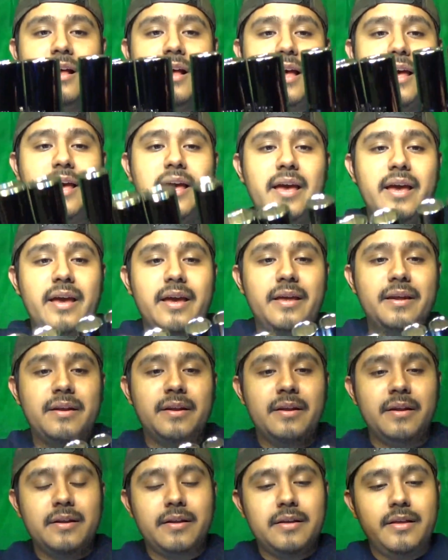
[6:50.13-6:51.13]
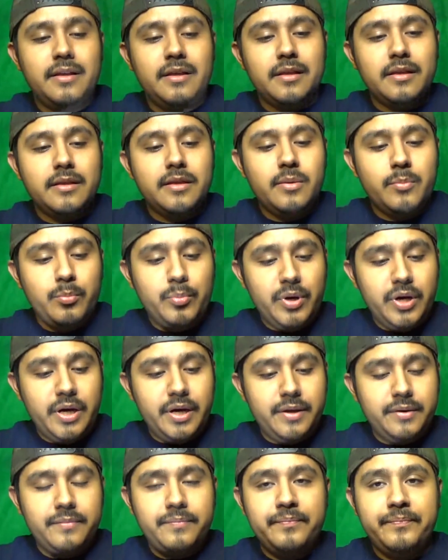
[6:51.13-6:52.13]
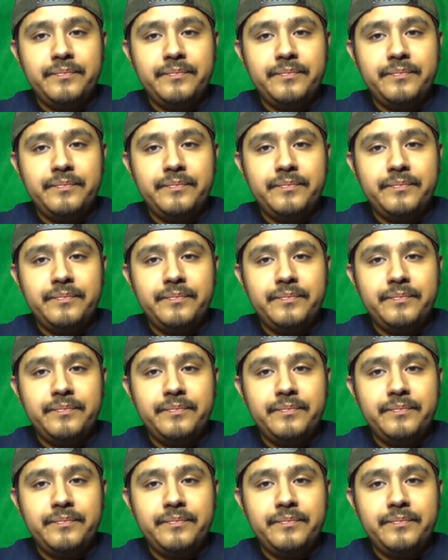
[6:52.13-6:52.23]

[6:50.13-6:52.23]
But